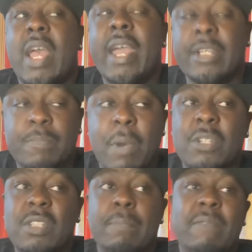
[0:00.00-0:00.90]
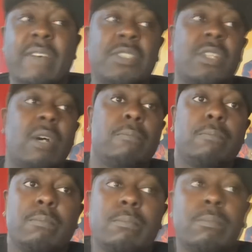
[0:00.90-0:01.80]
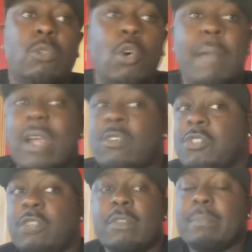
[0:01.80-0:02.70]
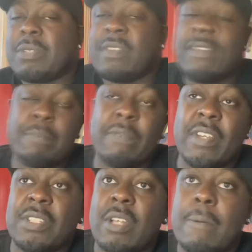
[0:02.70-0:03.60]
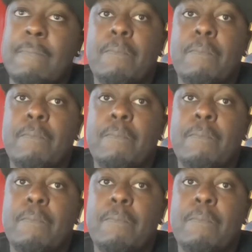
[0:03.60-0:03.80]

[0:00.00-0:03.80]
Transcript: Xbox and Bethesda, or Microsoft and Bethesda.